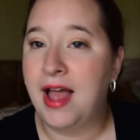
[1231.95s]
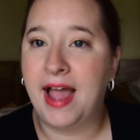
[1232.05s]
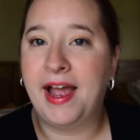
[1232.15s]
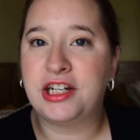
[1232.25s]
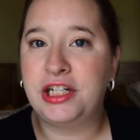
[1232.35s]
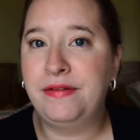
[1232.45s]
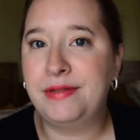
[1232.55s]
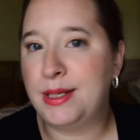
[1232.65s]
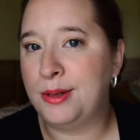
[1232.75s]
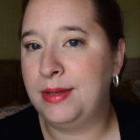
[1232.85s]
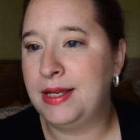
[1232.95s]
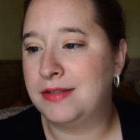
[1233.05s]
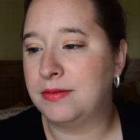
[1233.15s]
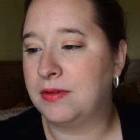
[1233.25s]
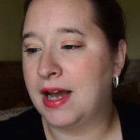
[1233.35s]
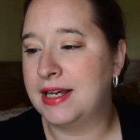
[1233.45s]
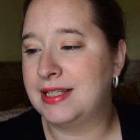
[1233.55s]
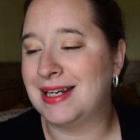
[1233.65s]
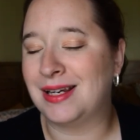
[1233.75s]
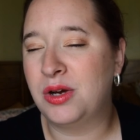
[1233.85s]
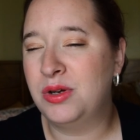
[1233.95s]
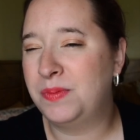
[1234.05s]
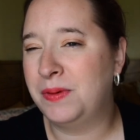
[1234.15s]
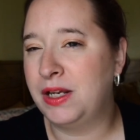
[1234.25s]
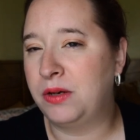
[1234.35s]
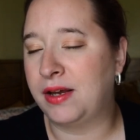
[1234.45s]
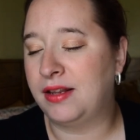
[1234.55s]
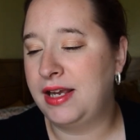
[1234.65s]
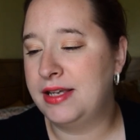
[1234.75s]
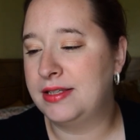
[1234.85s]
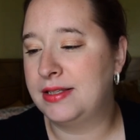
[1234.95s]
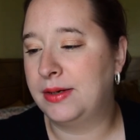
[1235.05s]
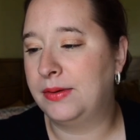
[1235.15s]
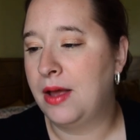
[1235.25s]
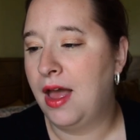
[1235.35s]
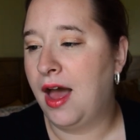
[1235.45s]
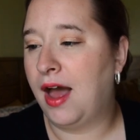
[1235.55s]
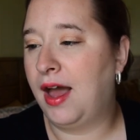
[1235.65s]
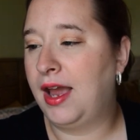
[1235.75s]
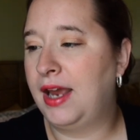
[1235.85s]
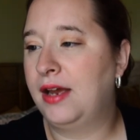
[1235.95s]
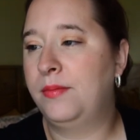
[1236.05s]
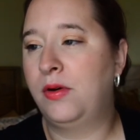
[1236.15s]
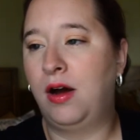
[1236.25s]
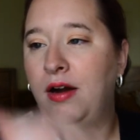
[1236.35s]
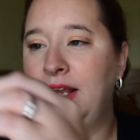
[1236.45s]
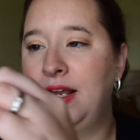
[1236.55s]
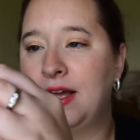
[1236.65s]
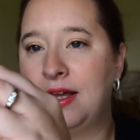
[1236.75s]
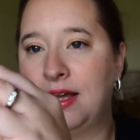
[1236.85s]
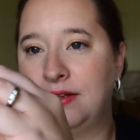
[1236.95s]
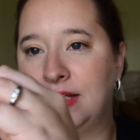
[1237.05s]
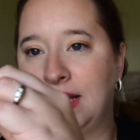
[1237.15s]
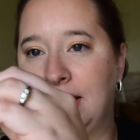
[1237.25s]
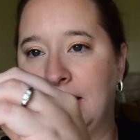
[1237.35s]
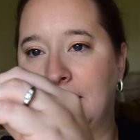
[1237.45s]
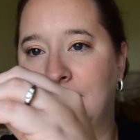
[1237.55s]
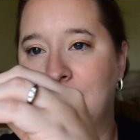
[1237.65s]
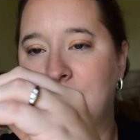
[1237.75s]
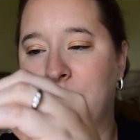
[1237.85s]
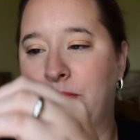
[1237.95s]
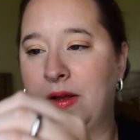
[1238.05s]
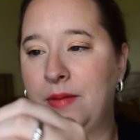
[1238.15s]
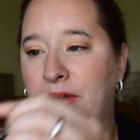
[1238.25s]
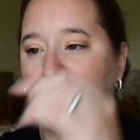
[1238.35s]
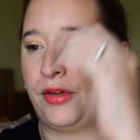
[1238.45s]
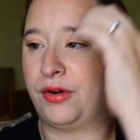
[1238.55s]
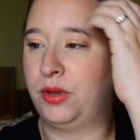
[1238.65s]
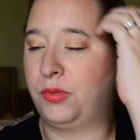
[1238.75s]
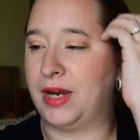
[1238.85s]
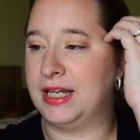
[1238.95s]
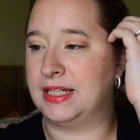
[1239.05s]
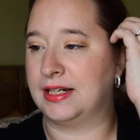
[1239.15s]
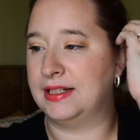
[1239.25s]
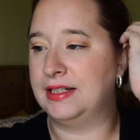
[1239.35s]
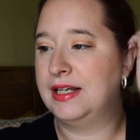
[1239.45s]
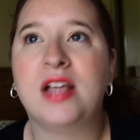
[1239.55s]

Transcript: I actually have two of these from Gratis, and it goes pretty quickly. So I am already to here, so probably about a third of the way done.